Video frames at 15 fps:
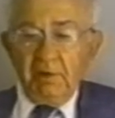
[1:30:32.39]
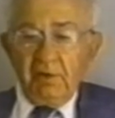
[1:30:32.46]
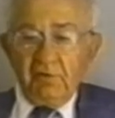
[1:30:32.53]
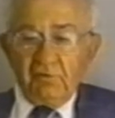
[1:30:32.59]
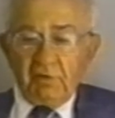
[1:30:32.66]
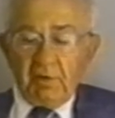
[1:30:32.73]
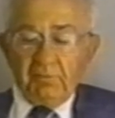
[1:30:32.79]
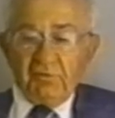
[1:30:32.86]

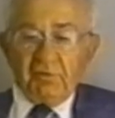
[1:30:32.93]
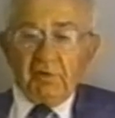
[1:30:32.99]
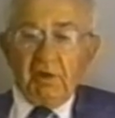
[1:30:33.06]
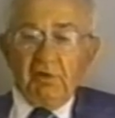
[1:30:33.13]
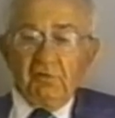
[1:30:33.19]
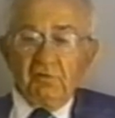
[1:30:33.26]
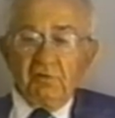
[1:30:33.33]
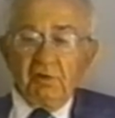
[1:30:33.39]
Some
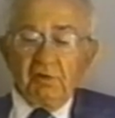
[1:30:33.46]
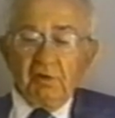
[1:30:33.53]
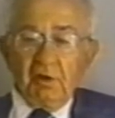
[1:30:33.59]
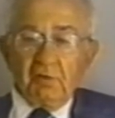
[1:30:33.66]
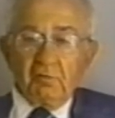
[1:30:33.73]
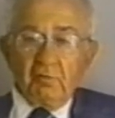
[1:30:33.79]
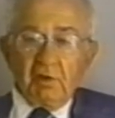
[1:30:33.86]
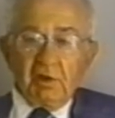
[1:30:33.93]
states did
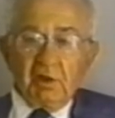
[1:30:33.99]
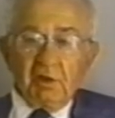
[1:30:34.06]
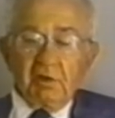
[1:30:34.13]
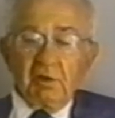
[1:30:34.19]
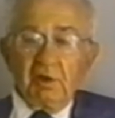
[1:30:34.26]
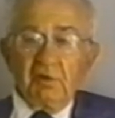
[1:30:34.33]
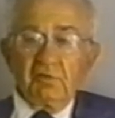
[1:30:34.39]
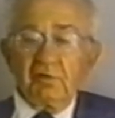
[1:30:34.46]
not
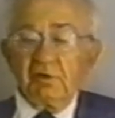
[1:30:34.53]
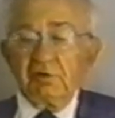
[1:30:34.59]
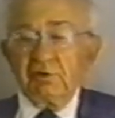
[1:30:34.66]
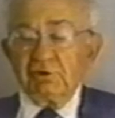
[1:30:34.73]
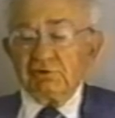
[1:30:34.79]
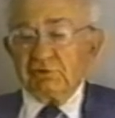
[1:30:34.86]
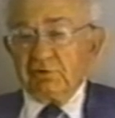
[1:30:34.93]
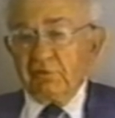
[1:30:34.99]
recognize
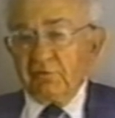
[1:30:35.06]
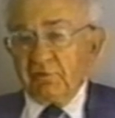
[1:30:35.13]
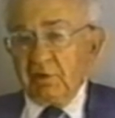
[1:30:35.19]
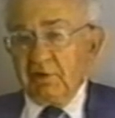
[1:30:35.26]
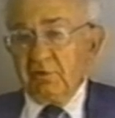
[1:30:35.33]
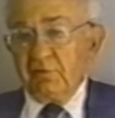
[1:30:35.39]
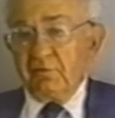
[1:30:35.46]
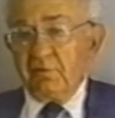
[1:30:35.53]
conditional
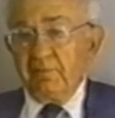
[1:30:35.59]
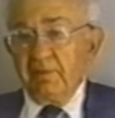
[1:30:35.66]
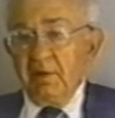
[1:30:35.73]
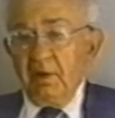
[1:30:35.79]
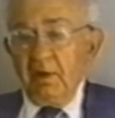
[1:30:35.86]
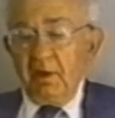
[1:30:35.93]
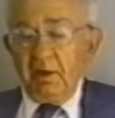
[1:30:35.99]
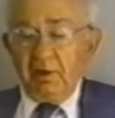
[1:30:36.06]
sales.
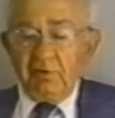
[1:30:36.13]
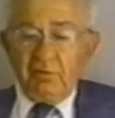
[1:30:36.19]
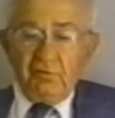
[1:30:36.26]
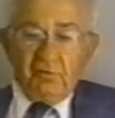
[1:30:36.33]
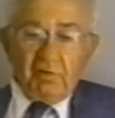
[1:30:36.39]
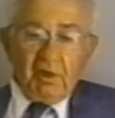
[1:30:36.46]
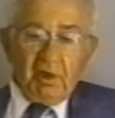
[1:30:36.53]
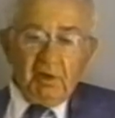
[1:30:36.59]

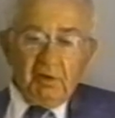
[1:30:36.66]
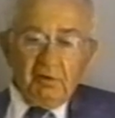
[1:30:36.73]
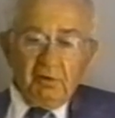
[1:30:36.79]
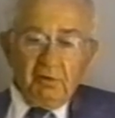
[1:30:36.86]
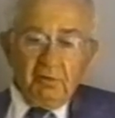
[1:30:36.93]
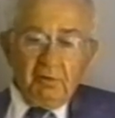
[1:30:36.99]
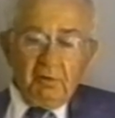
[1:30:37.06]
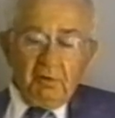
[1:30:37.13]
Others had
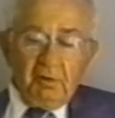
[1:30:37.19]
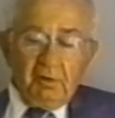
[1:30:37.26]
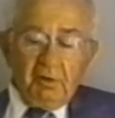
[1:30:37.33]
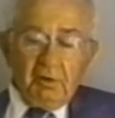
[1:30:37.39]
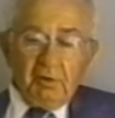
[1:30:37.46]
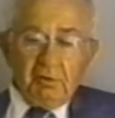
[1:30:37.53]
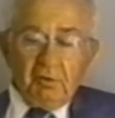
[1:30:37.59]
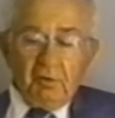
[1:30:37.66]

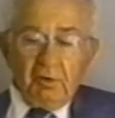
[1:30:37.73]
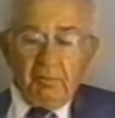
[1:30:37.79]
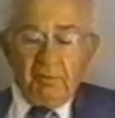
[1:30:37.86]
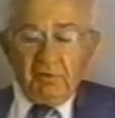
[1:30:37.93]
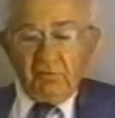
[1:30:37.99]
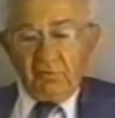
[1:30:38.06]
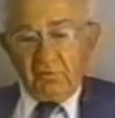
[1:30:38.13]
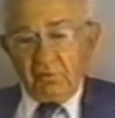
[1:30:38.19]

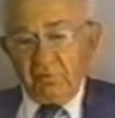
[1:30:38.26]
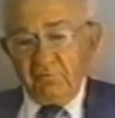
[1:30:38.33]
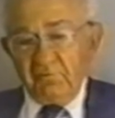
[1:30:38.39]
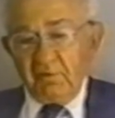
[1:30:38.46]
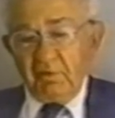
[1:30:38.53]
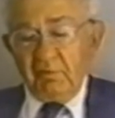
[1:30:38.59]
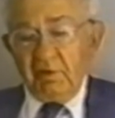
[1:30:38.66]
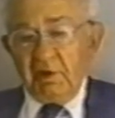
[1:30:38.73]
enormous
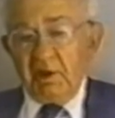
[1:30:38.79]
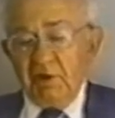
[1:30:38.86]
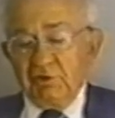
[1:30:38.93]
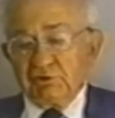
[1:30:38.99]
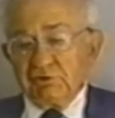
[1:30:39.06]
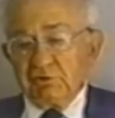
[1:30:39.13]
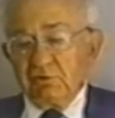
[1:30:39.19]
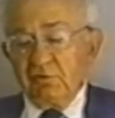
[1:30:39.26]

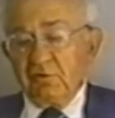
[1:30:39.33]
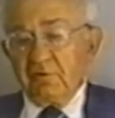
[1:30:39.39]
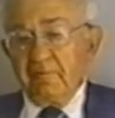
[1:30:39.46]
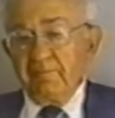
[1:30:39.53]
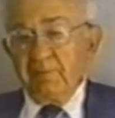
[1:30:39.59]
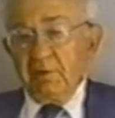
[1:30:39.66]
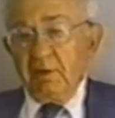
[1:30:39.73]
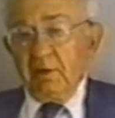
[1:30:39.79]
variations.
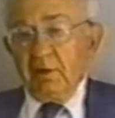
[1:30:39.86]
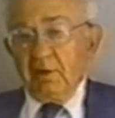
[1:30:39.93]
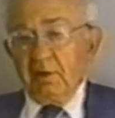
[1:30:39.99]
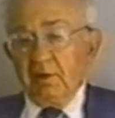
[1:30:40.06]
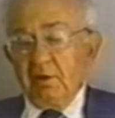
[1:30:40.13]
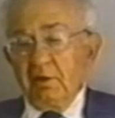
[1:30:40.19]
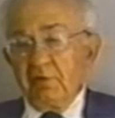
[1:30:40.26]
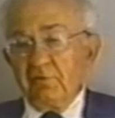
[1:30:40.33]

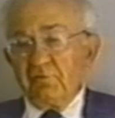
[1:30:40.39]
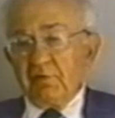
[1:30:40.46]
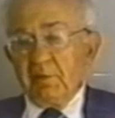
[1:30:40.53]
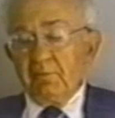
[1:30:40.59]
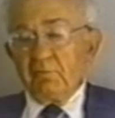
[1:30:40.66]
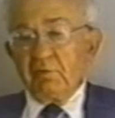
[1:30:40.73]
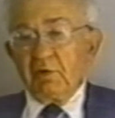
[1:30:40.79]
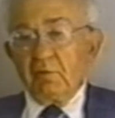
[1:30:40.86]
Uh,
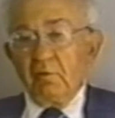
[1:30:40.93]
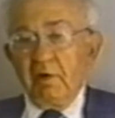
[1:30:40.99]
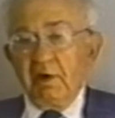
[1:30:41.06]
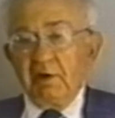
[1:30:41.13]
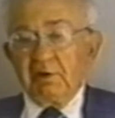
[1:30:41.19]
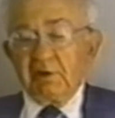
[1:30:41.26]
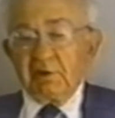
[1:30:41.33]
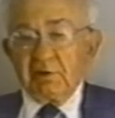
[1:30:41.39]
some
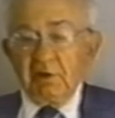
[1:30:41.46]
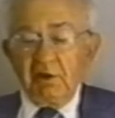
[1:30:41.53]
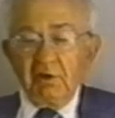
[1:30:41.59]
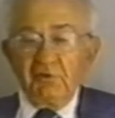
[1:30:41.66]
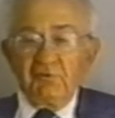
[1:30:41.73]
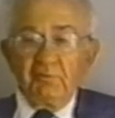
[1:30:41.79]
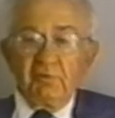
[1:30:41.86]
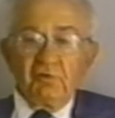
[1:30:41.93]
required
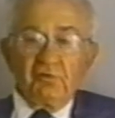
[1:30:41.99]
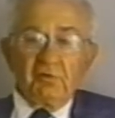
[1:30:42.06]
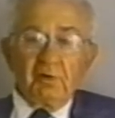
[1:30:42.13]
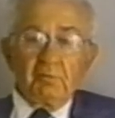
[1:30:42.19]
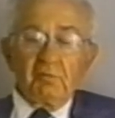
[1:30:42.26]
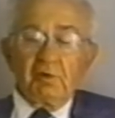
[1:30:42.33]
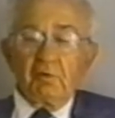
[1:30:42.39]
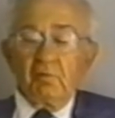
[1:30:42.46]
acknowledgments, some
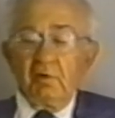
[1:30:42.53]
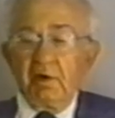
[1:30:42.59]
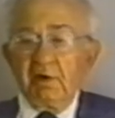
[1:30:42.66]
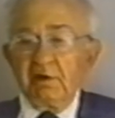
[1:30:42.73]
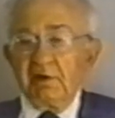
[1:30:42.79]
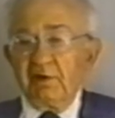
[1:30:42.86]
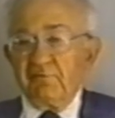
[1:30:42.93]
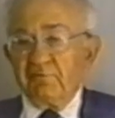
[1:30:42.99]
required
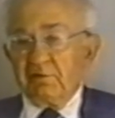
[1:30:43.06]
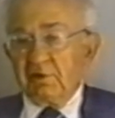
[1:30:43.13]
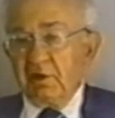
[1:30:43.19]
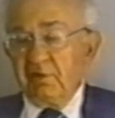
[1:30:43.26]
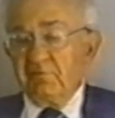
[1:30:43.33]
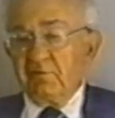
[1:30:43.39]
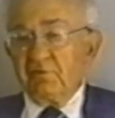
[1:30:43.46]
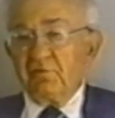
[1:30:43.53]

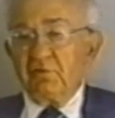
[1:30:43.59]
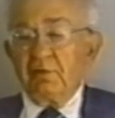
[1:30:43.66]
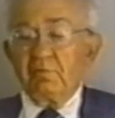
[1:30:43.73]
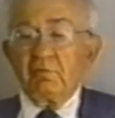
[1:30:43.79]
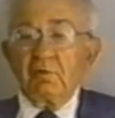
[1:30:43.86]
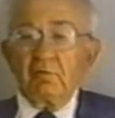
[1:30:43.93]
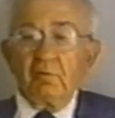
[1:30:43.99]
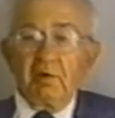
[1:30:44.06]
affidavits, some
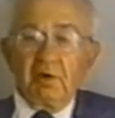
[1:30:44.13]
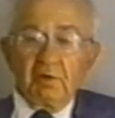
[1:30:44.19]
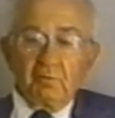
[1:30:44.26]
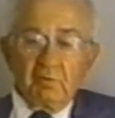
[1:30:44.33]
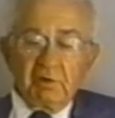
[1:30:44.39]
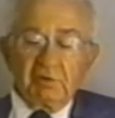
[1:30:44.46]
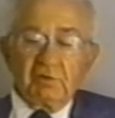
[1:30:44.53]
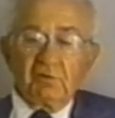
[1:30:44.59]
required
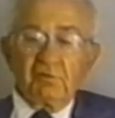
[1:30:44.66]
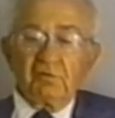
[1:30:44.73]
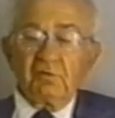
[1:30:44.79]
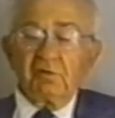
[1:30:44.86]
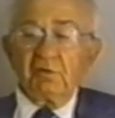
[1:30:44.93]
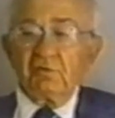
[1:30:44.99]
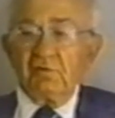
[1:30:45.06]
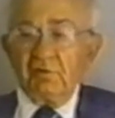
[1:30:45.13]
witnesses,
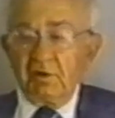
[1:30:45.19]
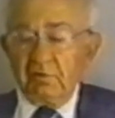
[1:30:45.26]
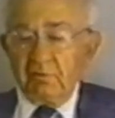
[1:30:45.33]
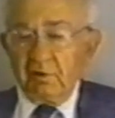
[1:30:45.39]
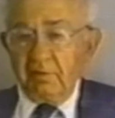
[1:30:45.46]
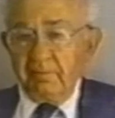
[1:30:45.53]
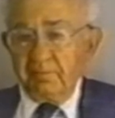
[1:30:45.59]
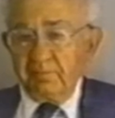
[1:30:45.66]
etc.